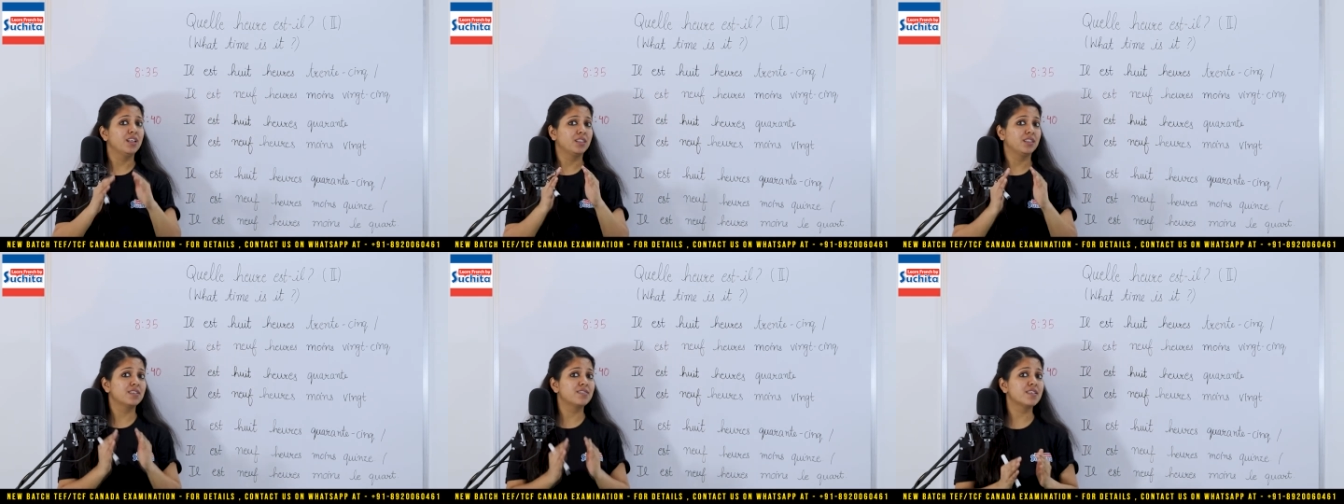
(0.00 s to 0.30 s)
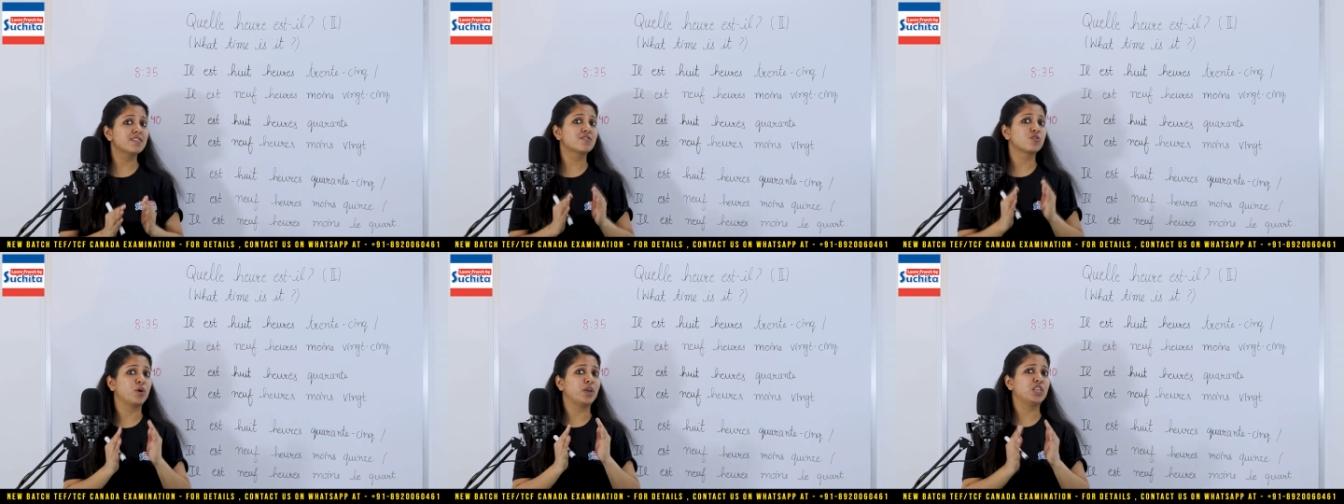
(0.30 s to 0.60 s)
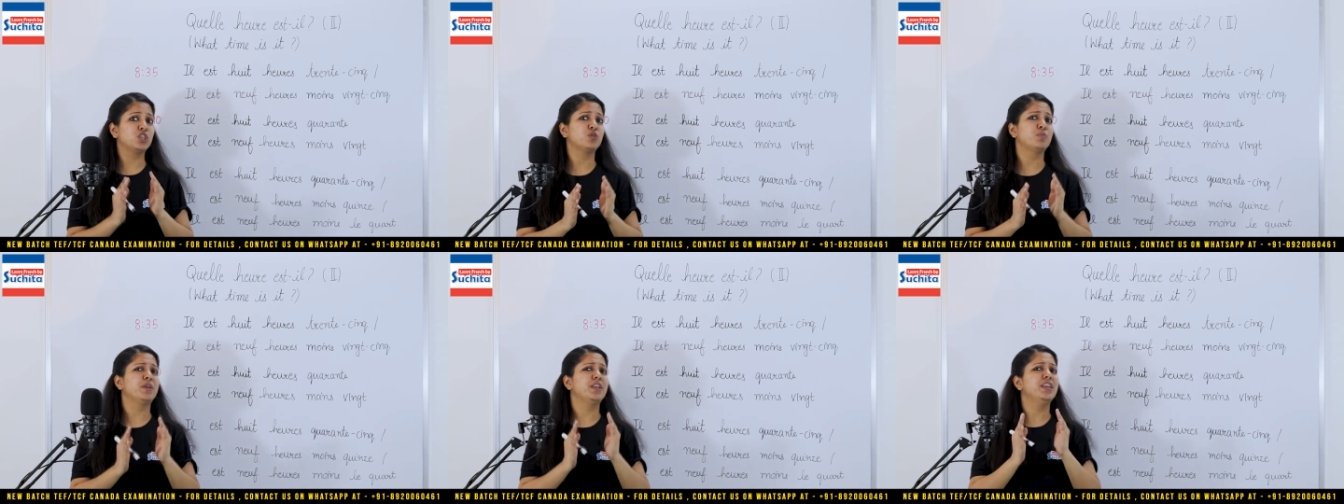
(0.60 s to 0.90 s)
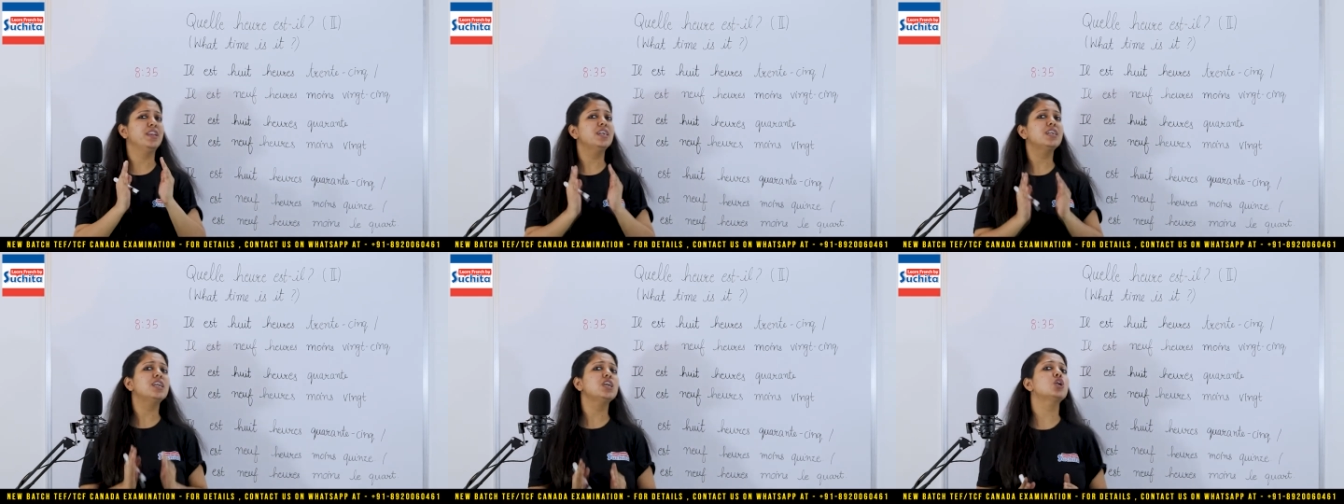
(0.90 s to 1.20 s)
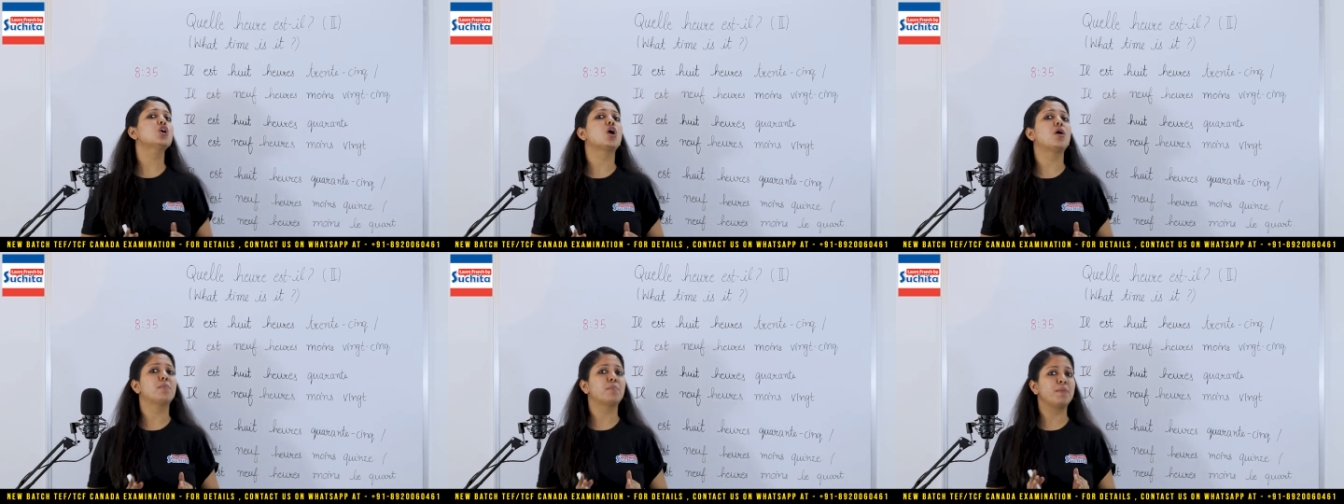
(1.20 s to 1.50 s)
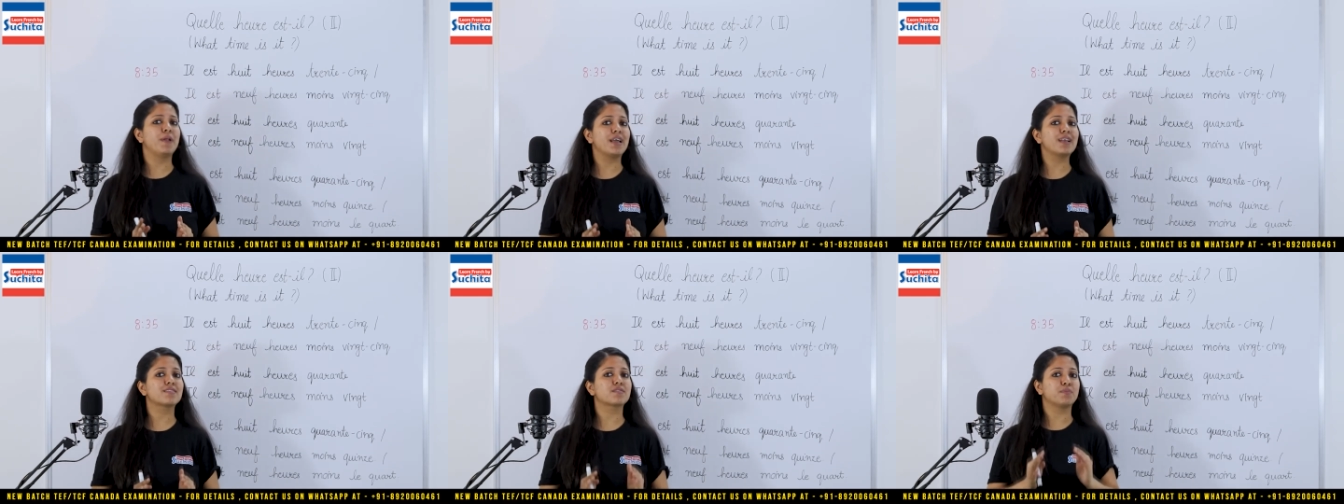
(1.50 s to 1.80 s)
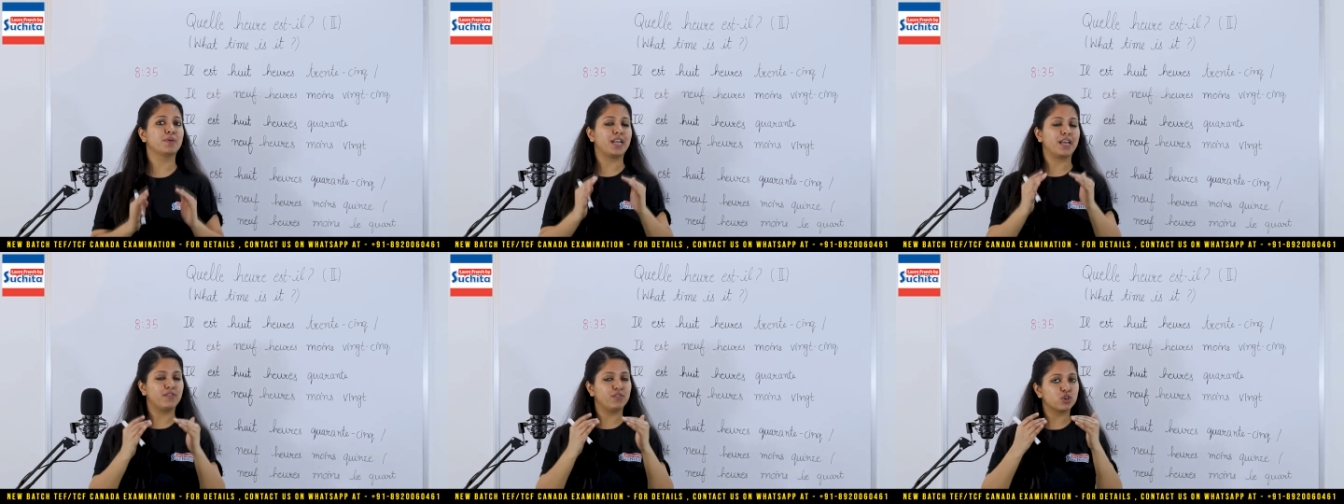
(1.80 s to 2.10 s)
This is going to be a little complex,
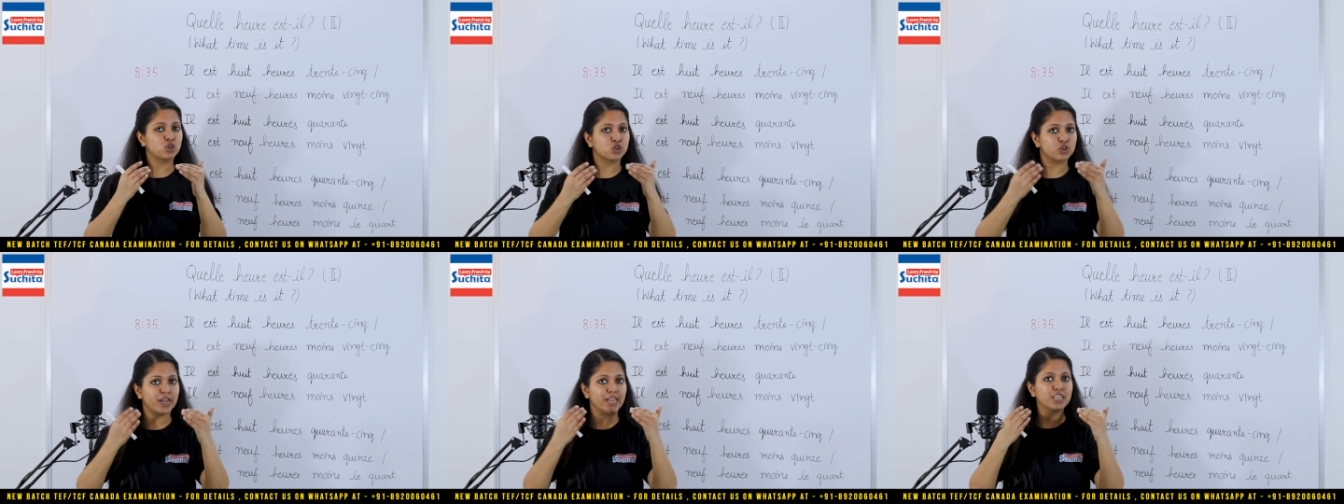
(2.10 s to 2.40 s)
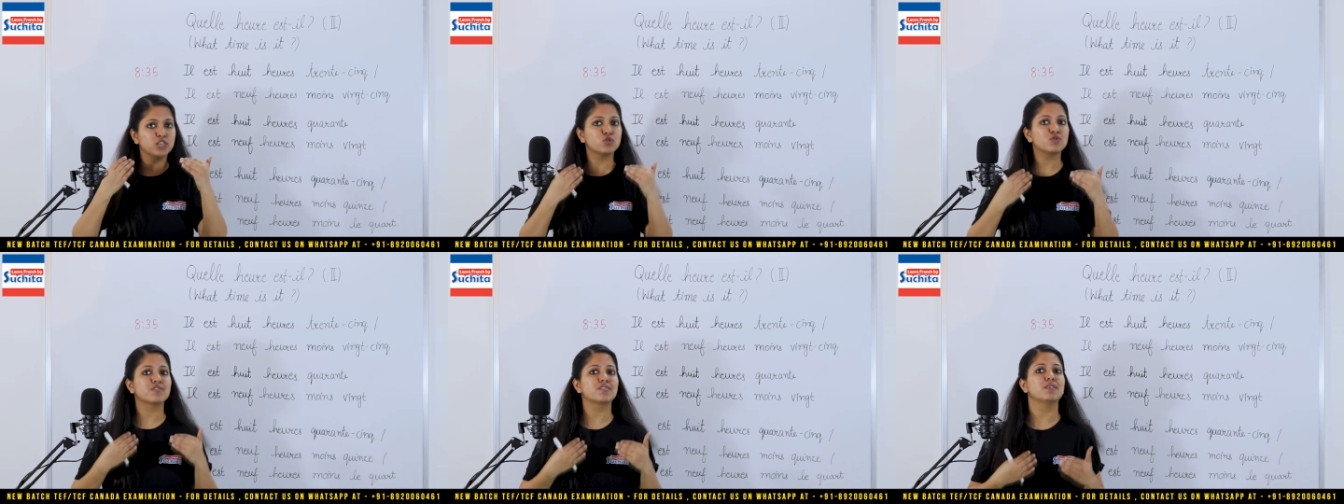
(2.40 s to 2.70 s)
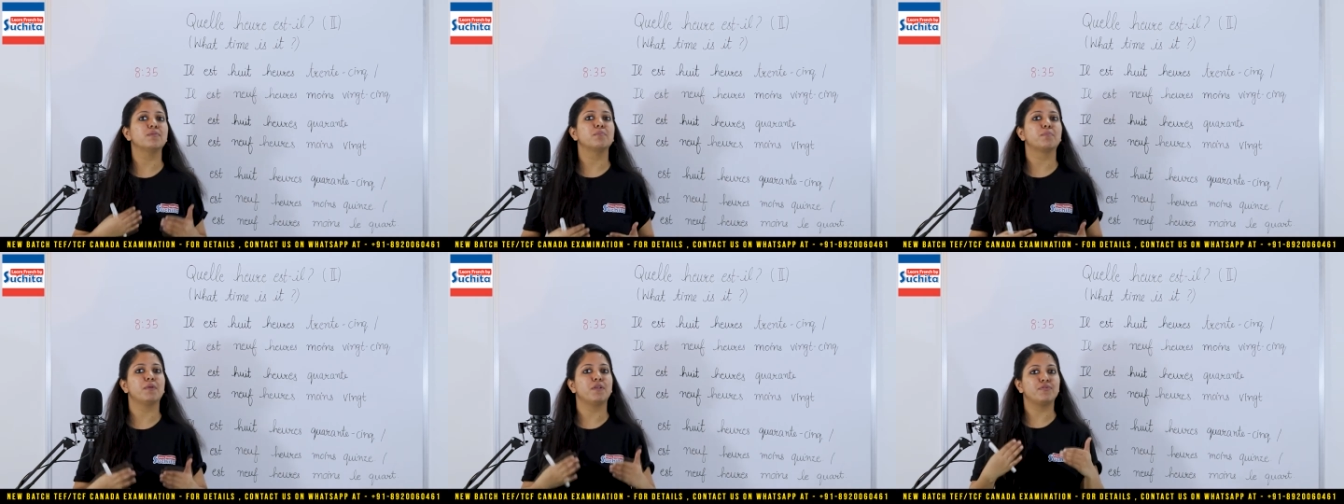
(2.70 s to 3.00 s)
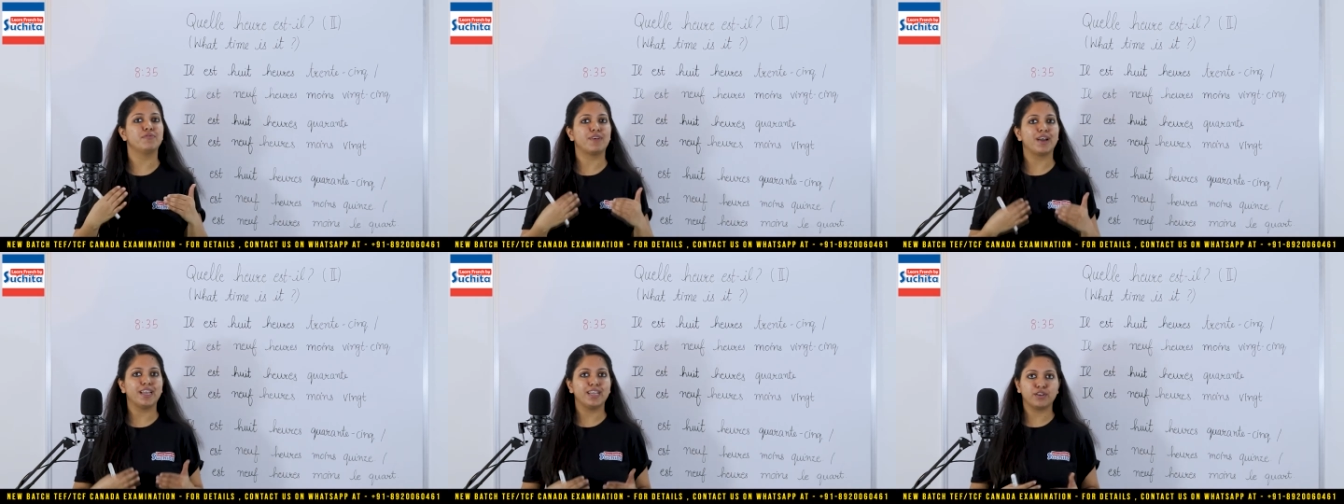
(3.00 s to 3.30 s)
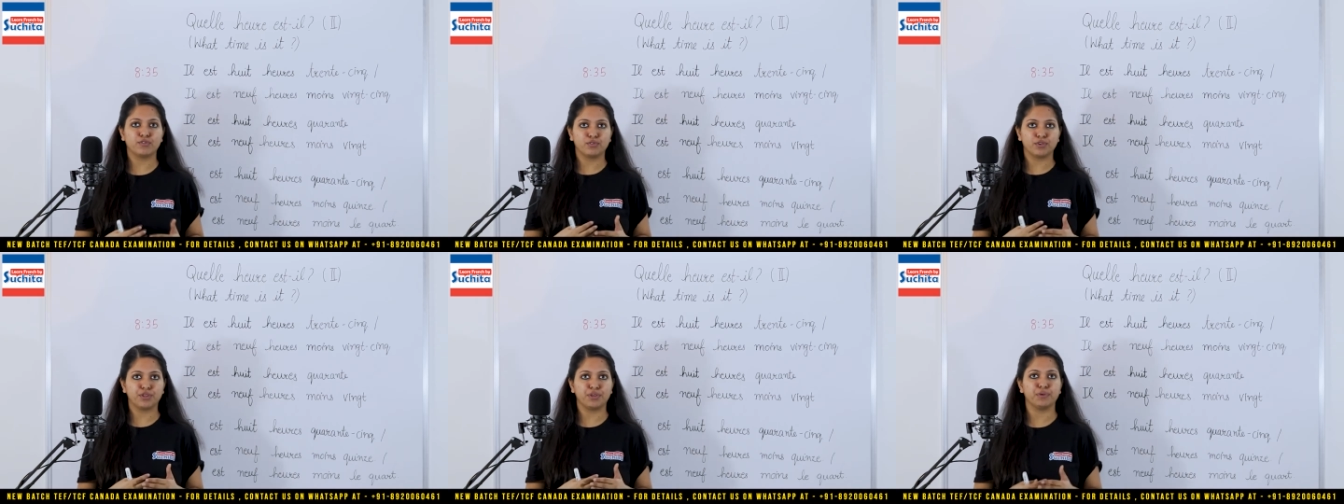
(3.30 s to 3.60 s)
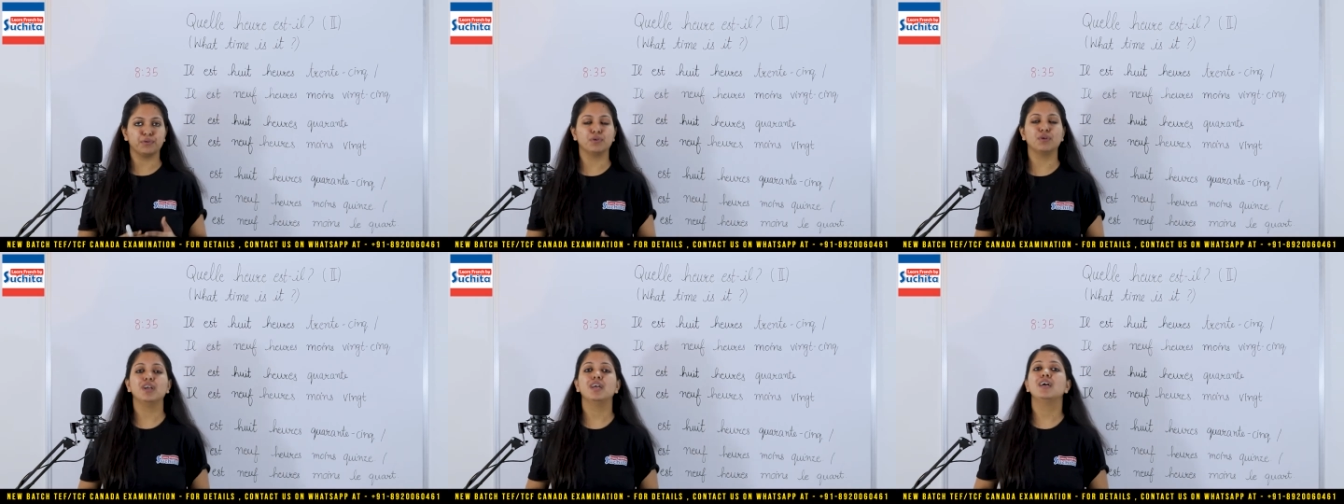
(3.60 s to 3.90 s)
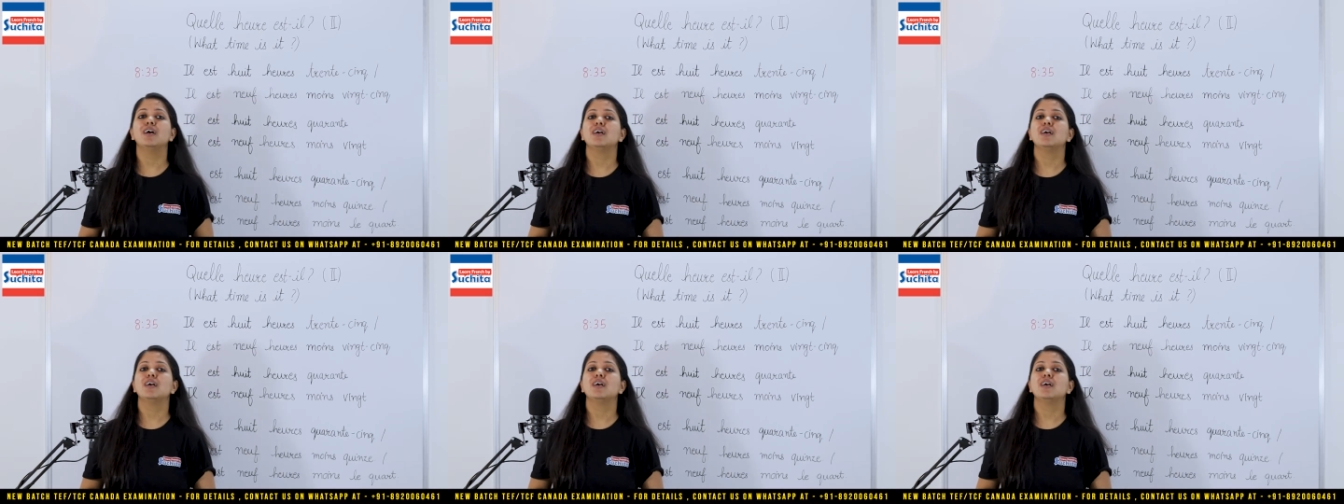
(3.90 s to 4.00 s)
but I will try to simplify it for you.